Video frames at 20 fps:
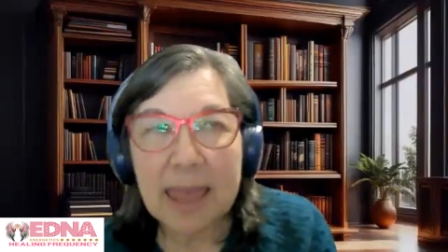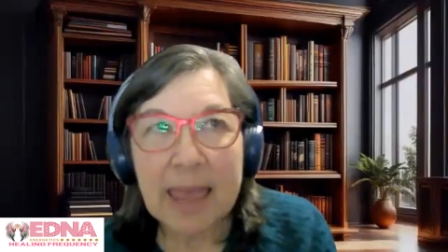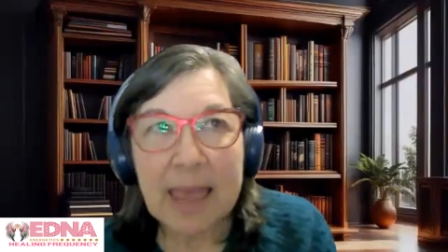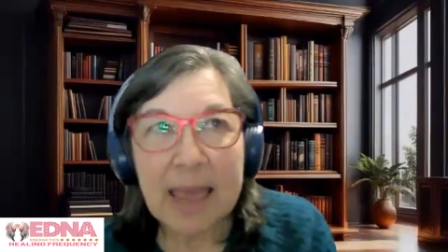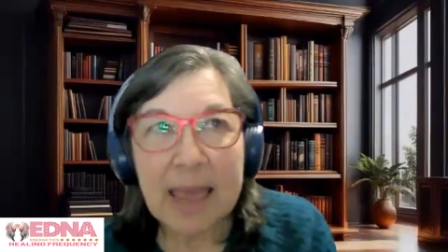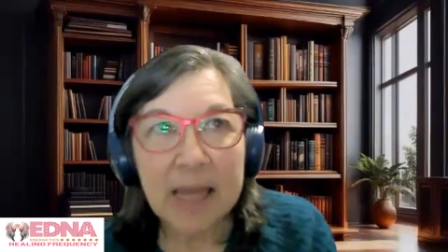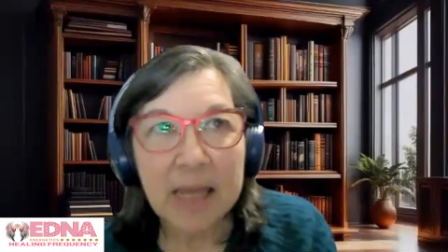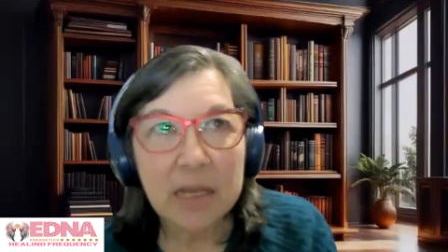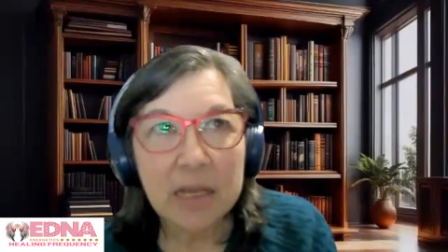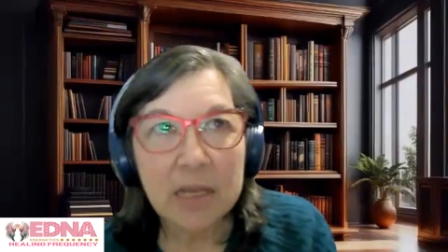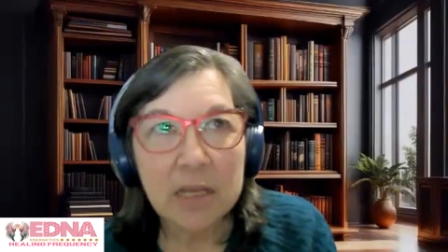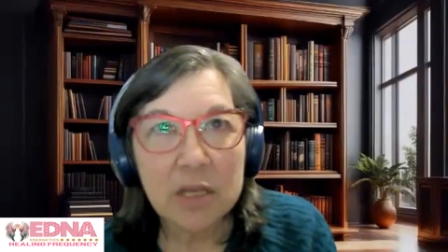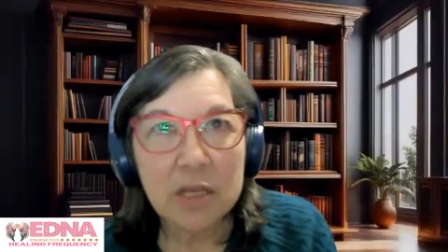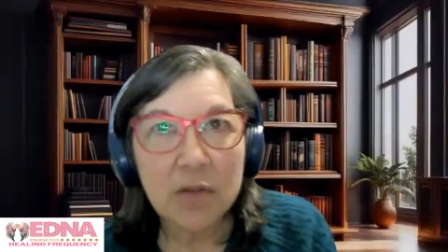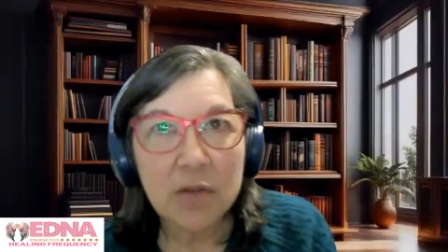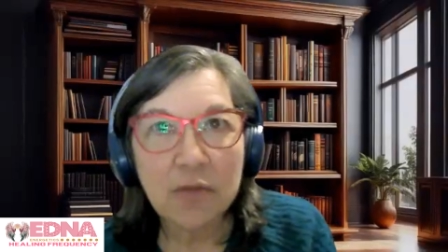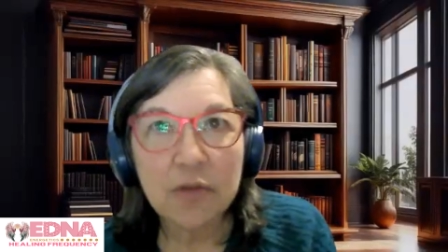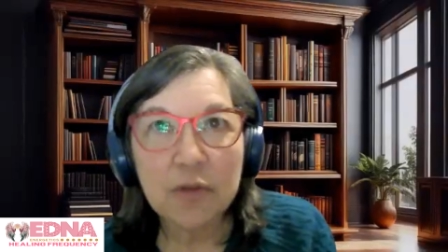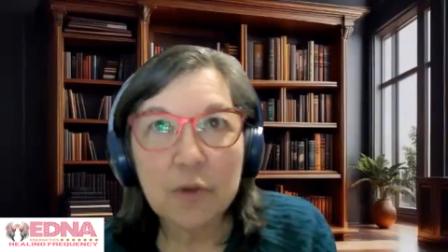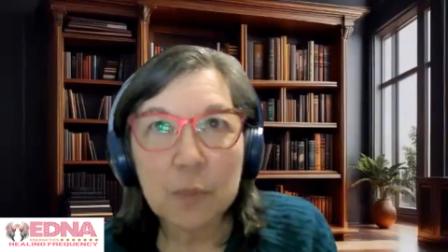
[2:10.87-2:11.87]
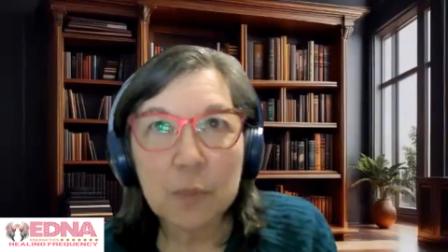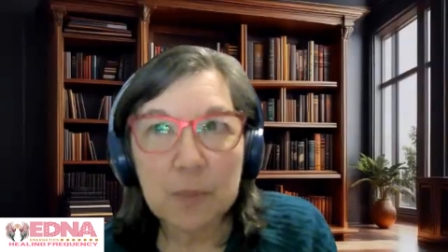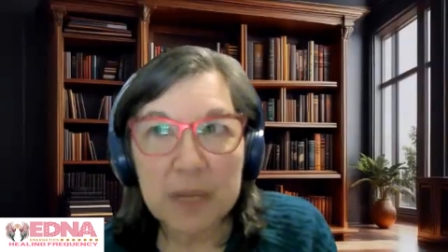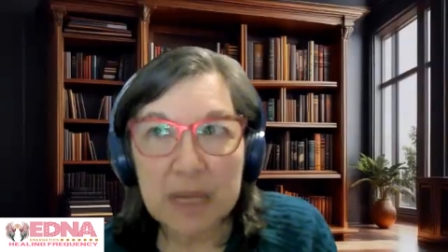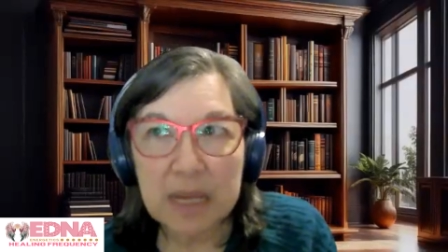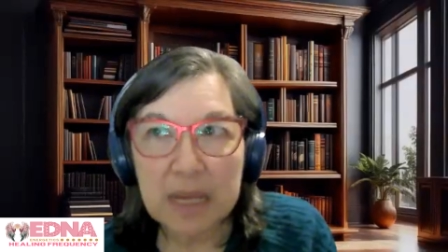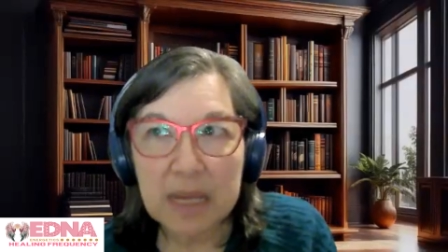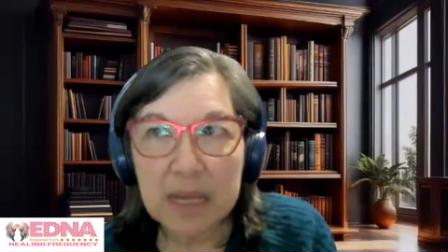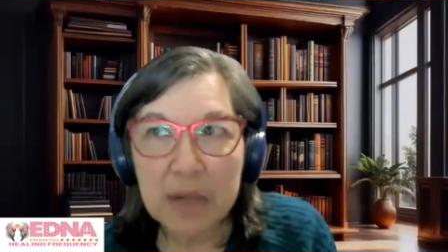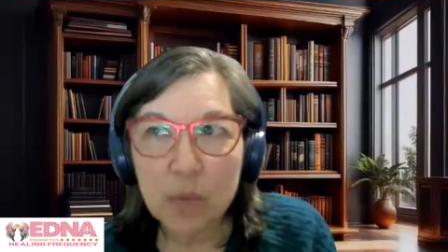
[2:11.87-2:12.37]
And for
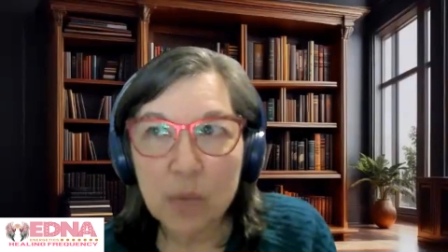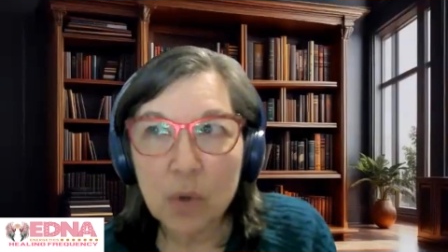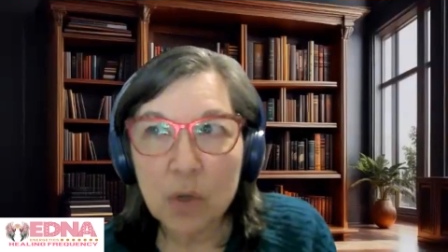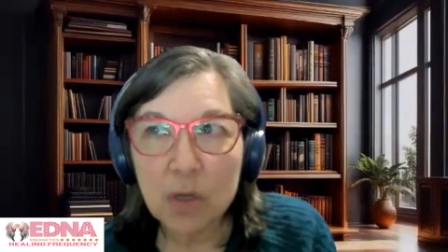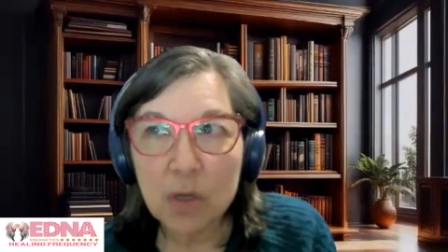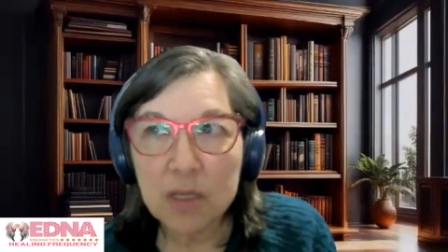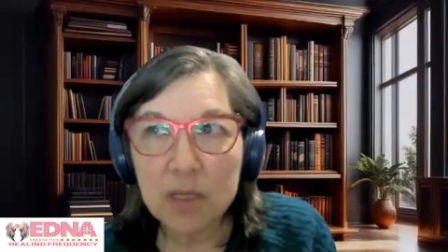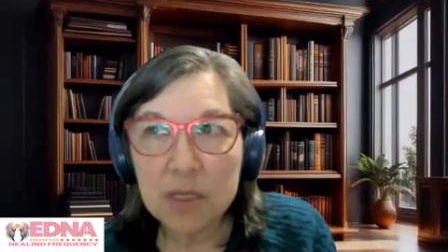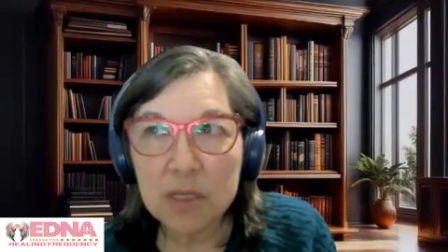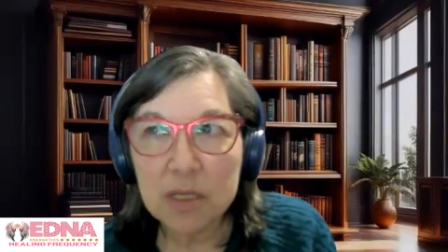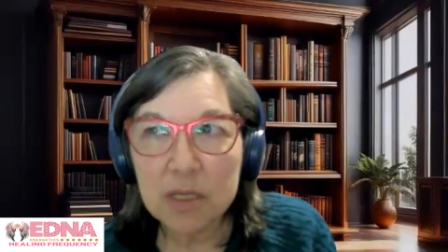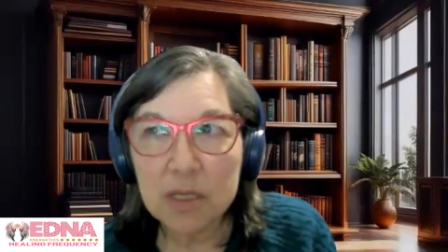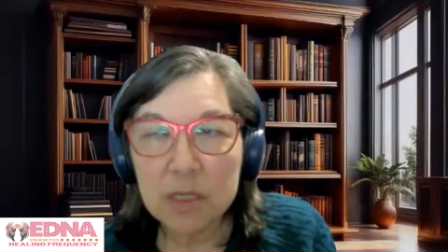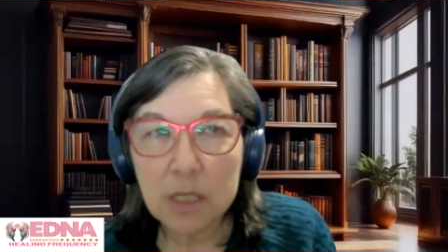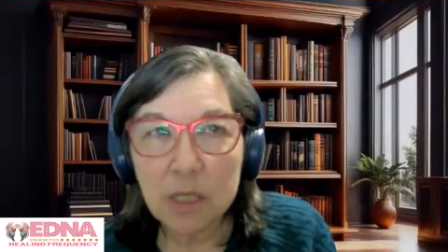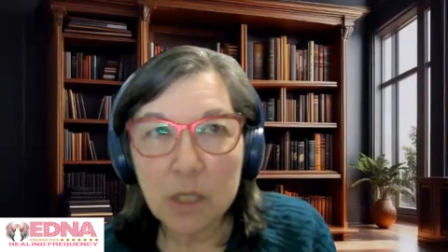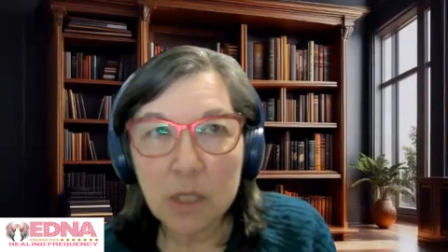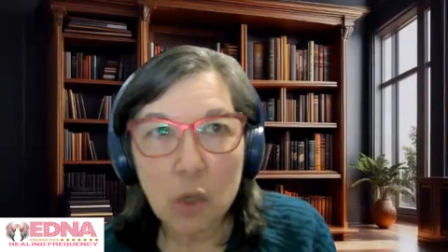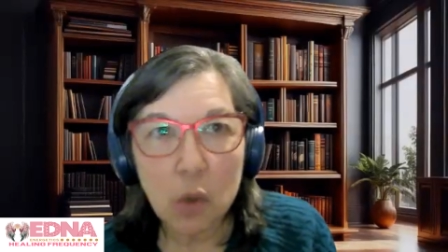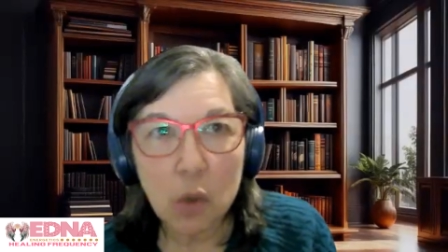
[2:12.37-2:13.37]
me, it was,